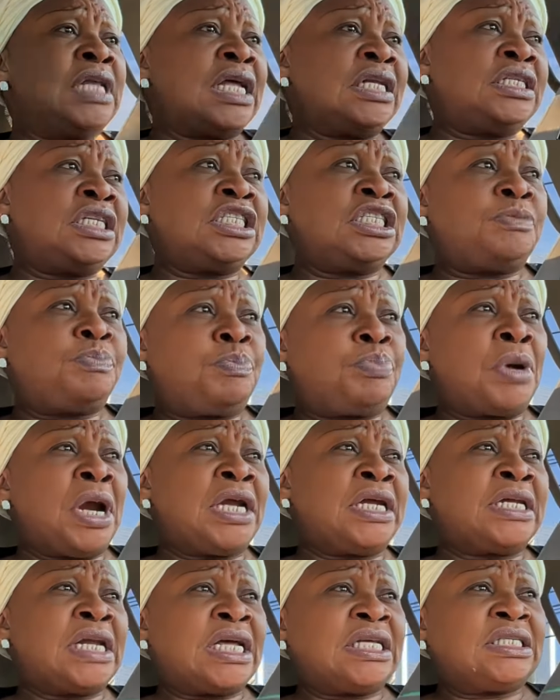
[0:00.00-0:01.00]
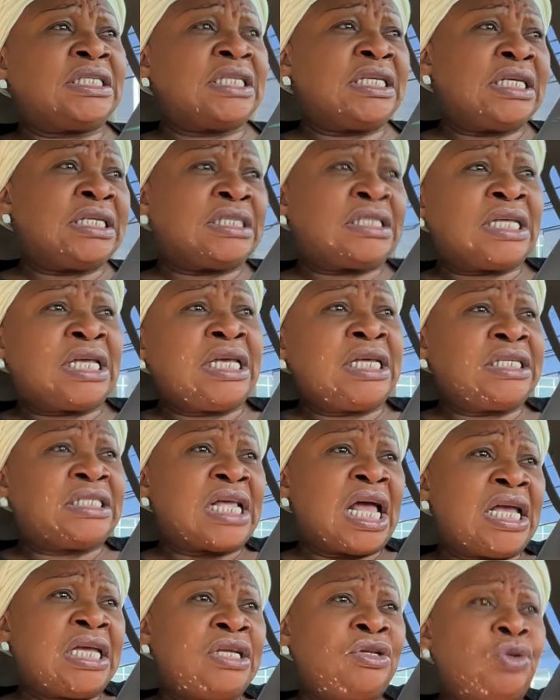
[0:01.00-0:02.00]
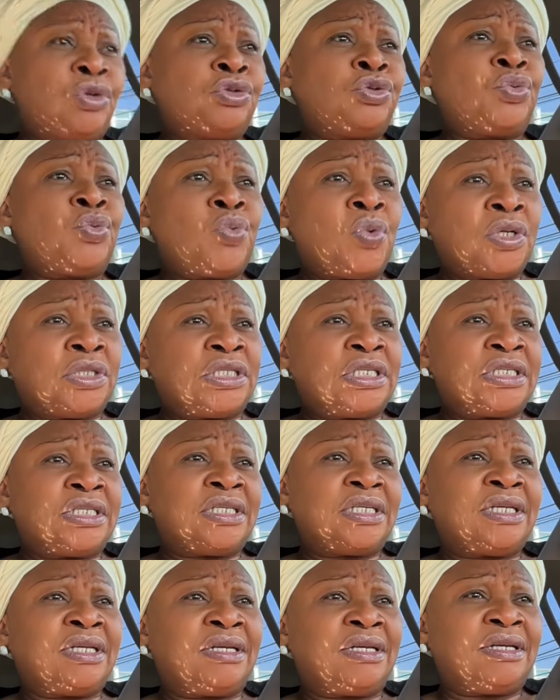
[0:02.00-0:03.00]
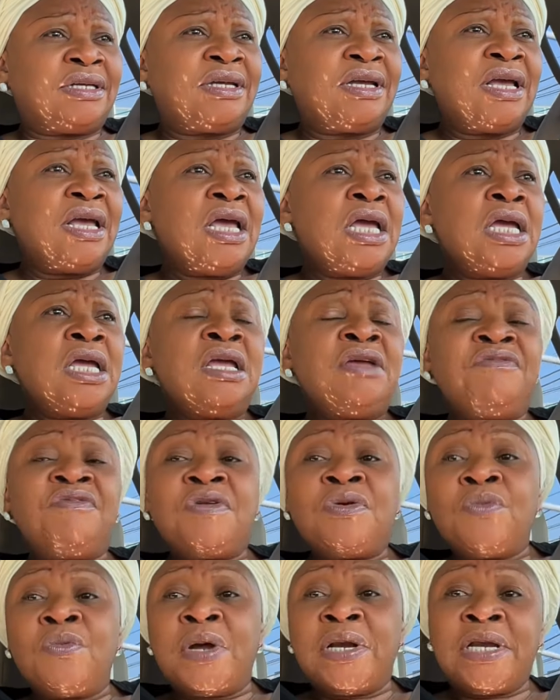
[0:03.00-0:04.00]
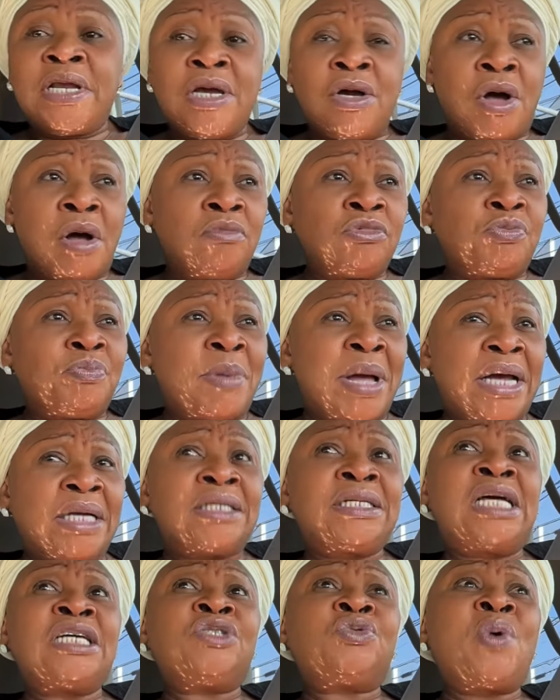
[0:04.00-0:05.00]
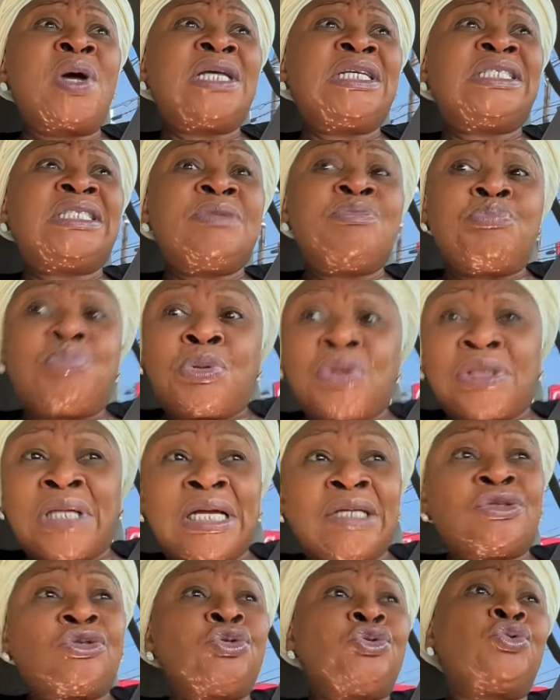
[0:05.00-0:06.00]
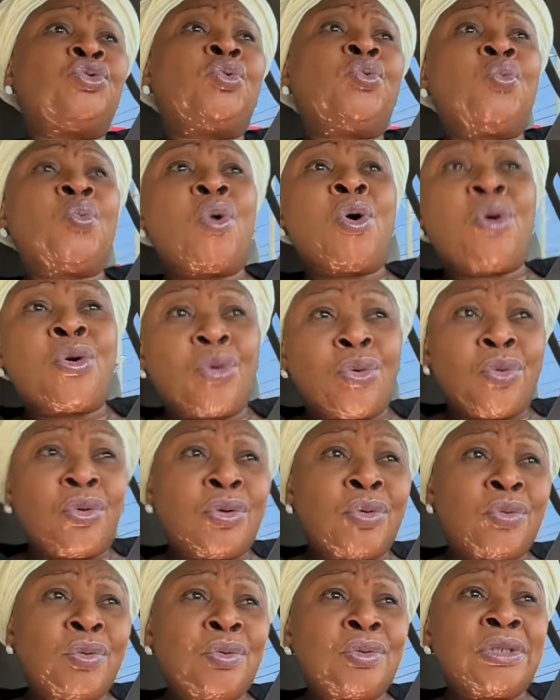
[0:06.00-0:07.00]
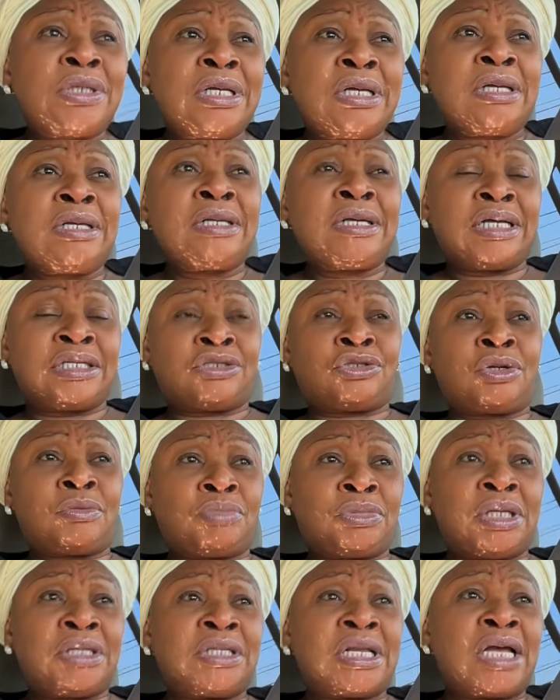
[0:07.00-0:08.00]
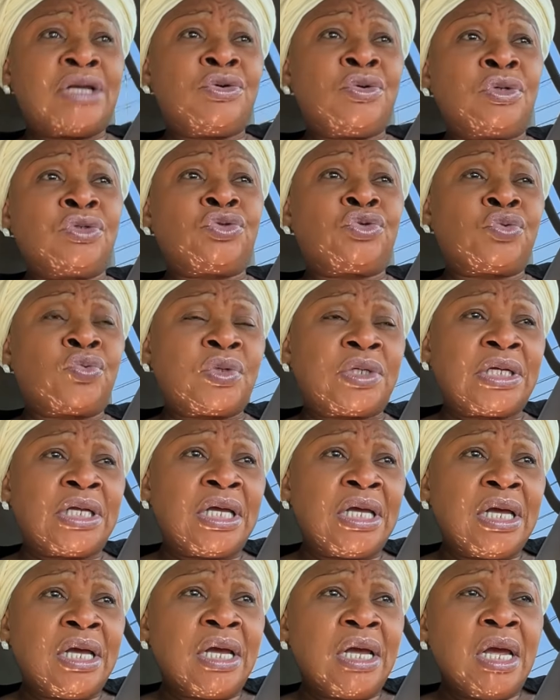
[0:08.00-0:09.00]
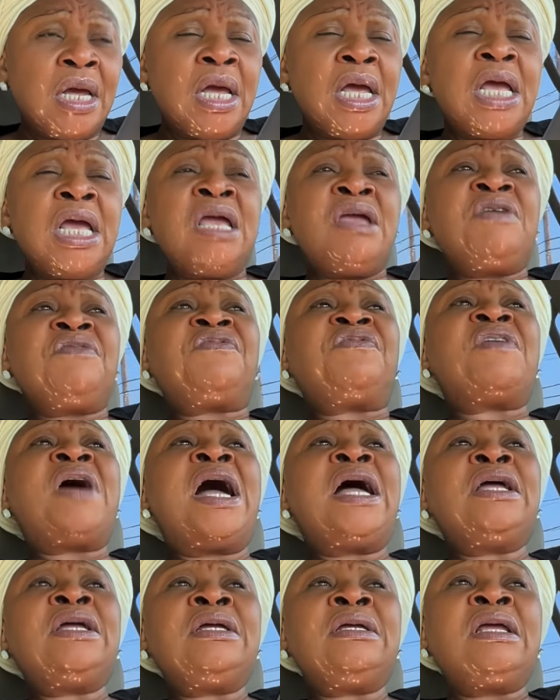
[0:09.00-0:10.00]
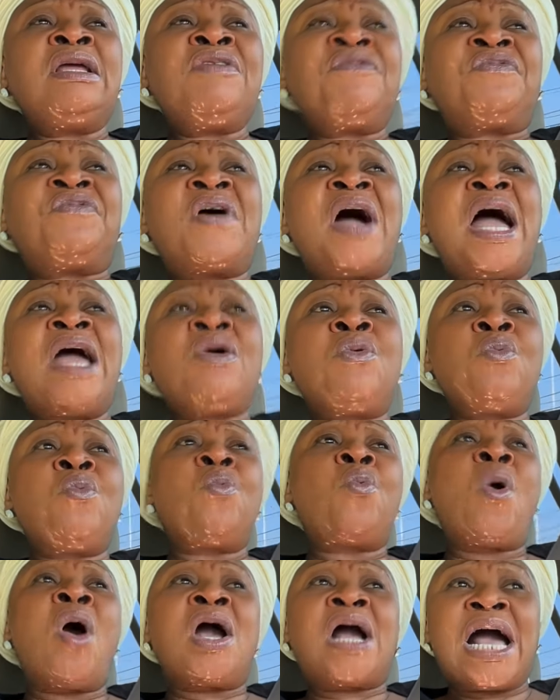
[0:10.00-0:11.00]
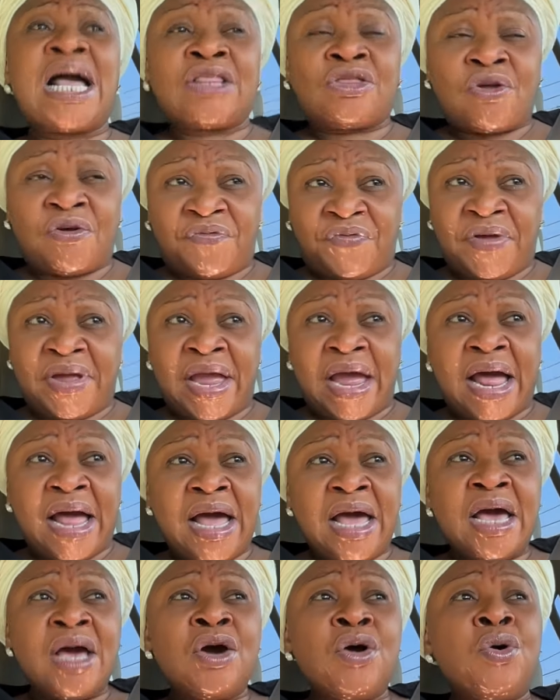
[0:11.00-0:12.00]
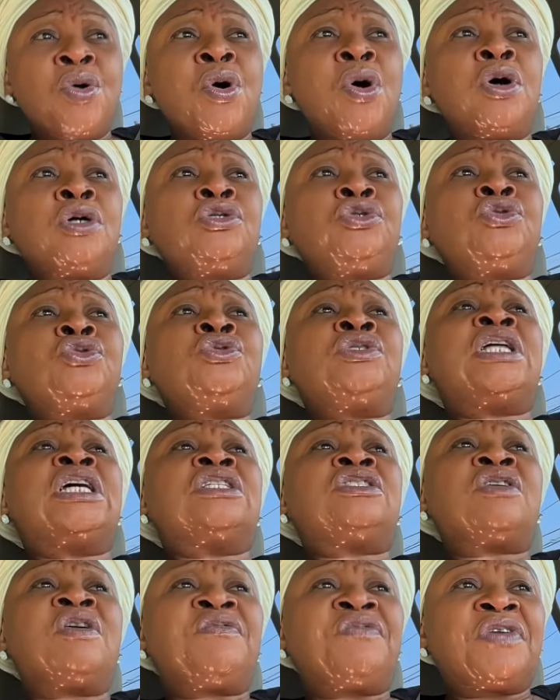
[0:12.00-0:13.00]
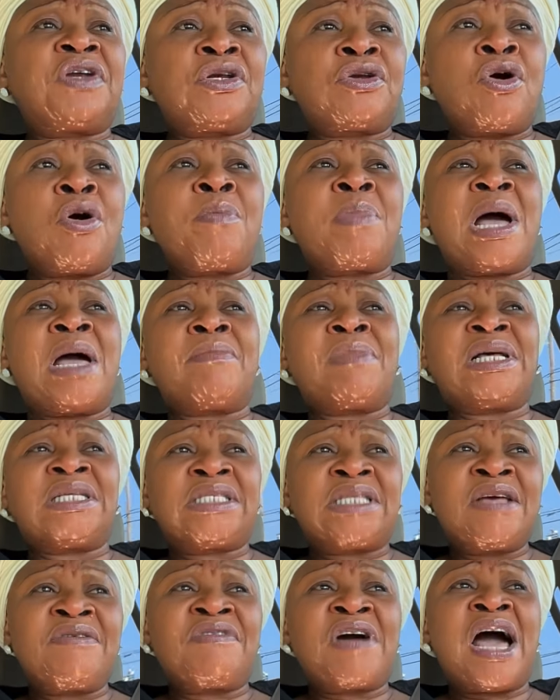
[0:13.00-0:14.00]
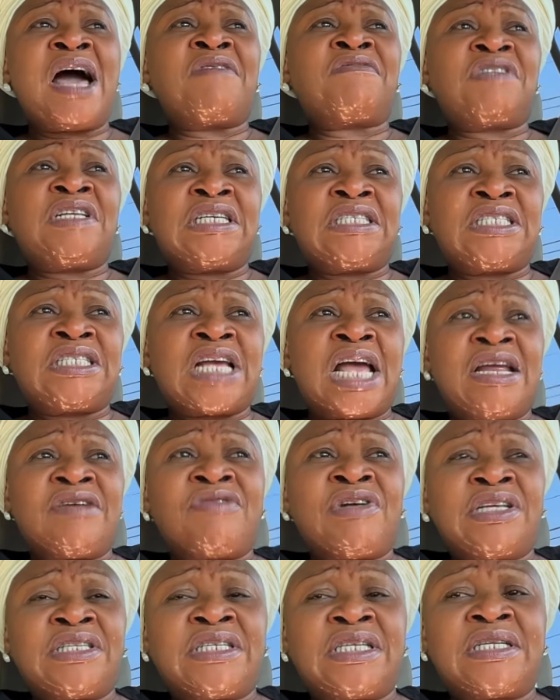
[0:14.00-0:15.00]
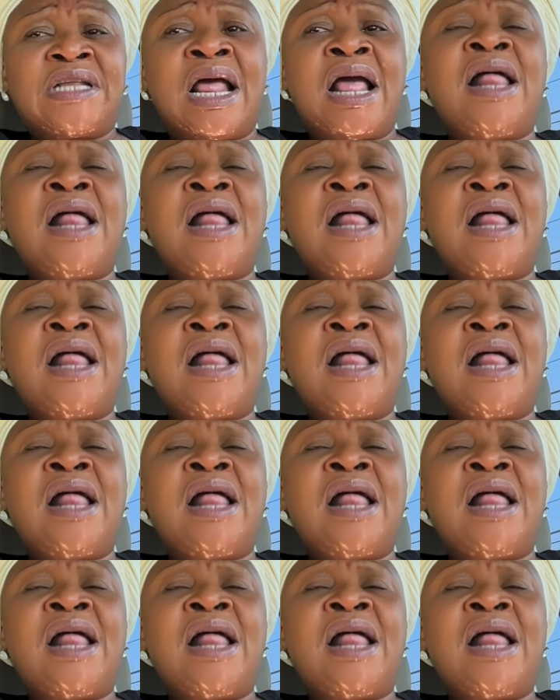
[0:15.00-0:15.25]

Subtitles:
this pregnancy is his and he doesn't want it, even when he comes back, that's why it's important to work. Get something that you're doing. If I walk out of here, go do the suffering all by myself, have this child, raise it.